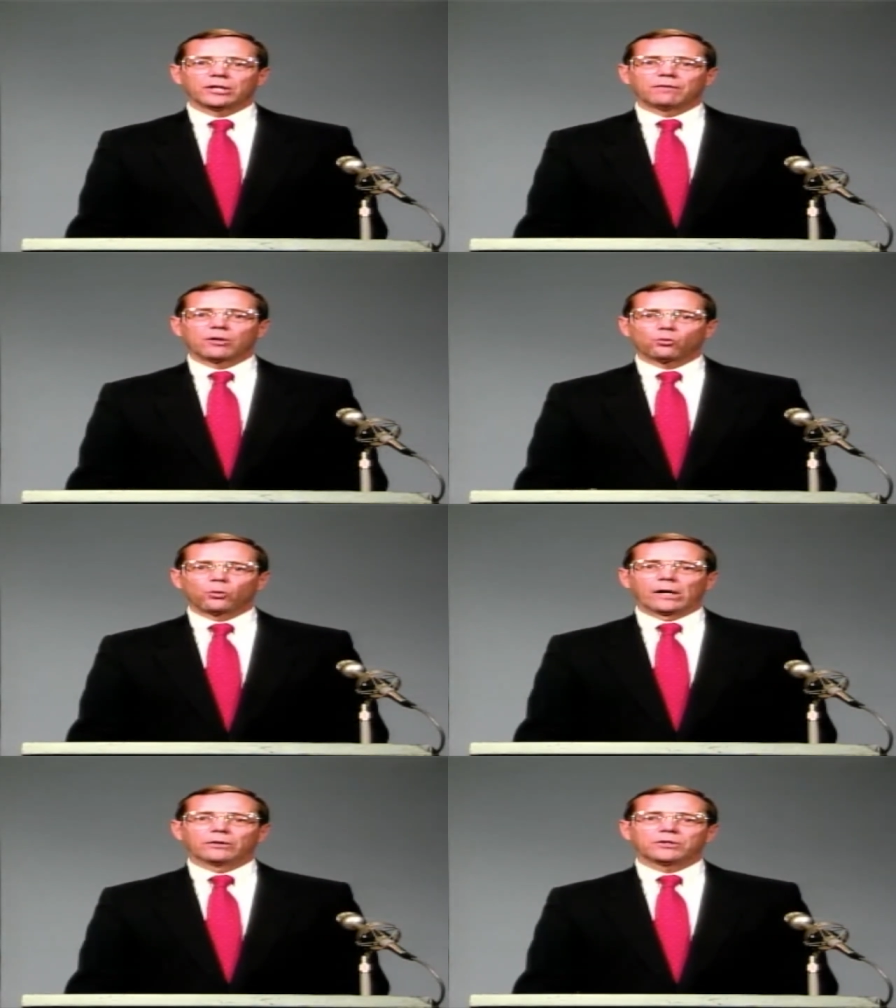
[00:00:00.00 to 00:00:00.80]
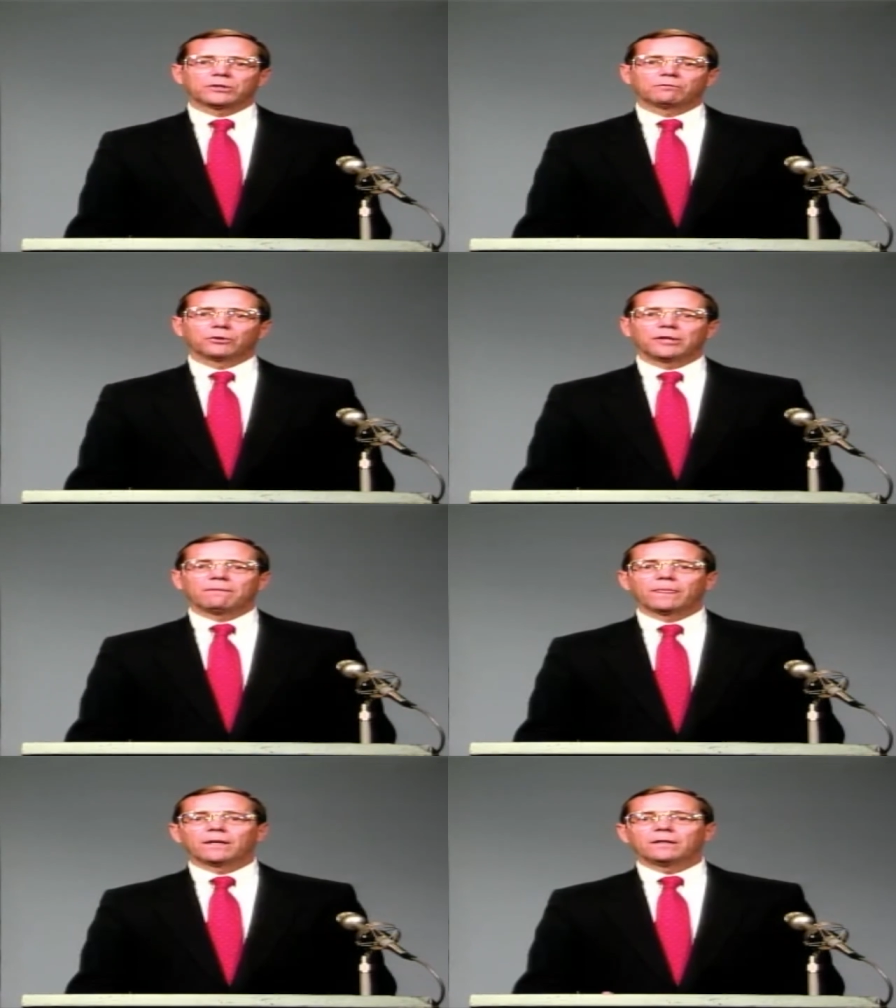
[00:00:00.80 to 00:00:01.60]
of a
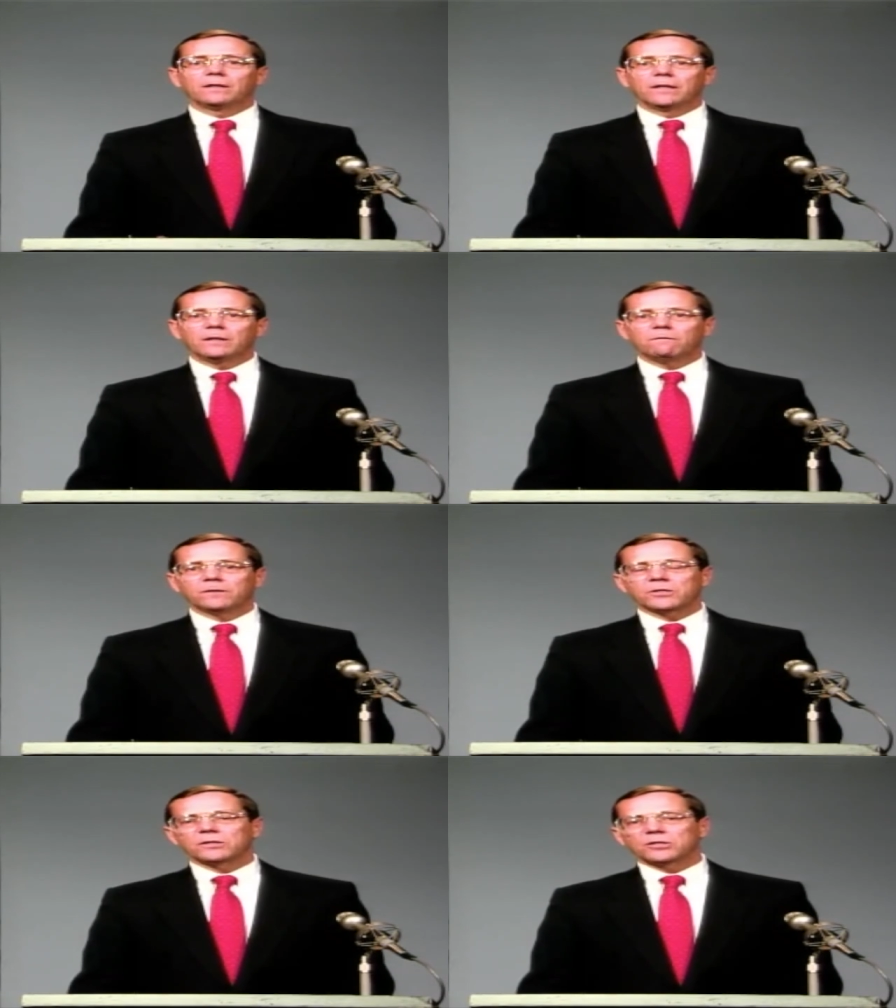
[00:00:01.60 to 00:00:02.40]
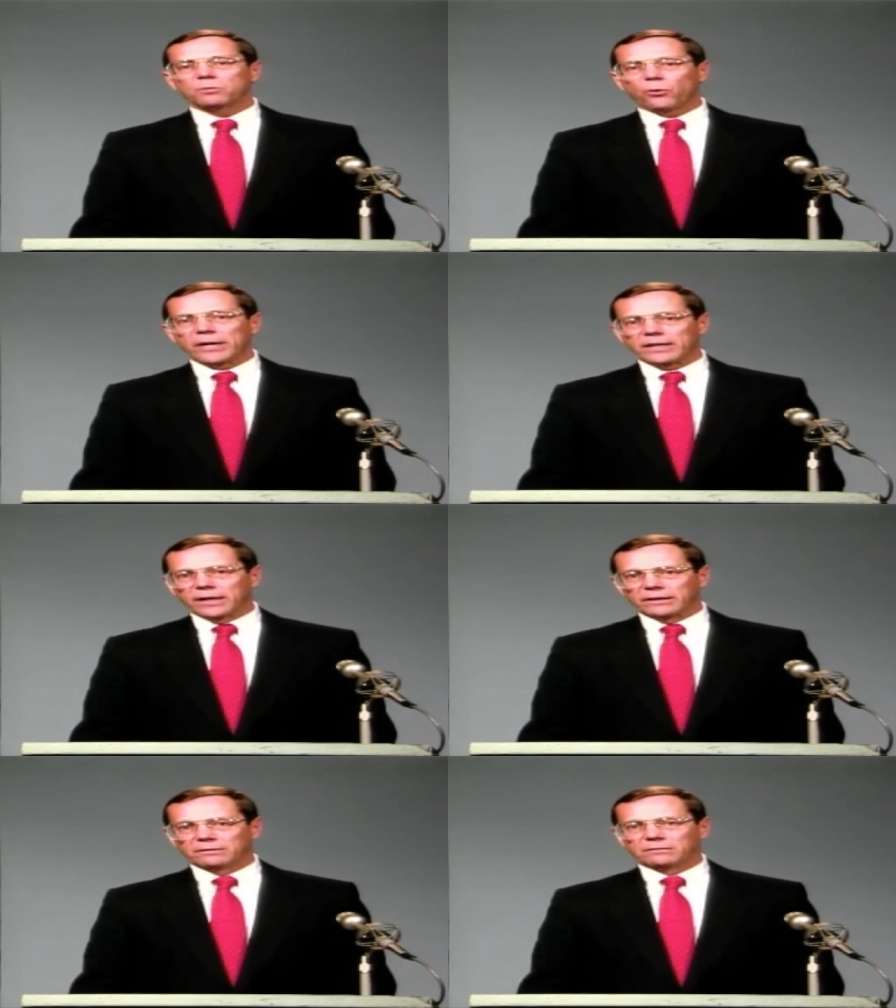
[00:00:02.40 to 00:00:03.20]
relatively inefficient spray
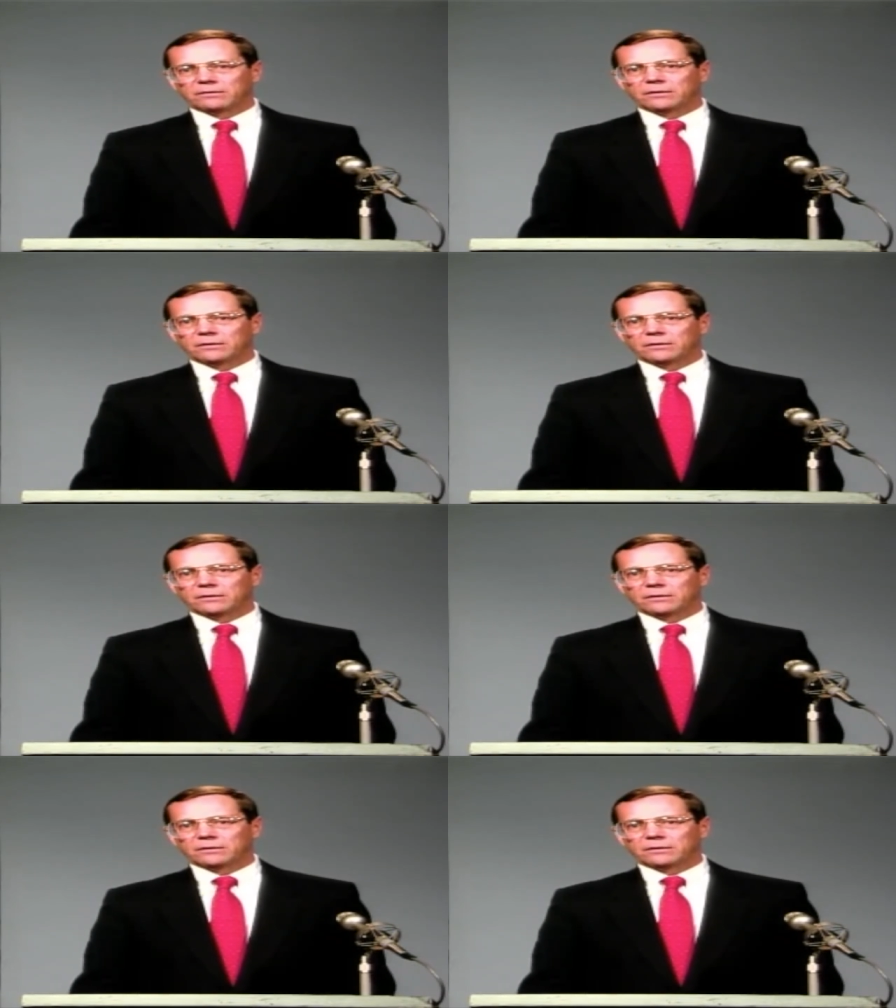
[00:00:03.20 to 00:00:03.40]
gun.